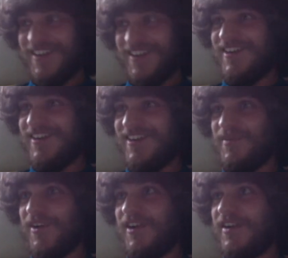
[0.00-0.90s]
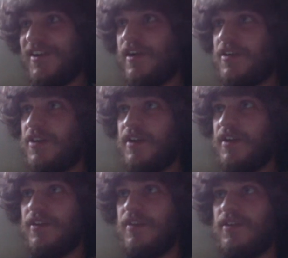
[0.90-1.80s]
I think
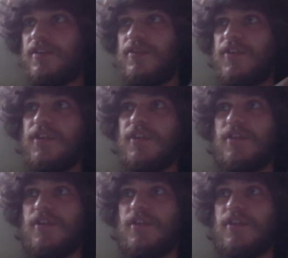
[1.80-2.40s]
the thing that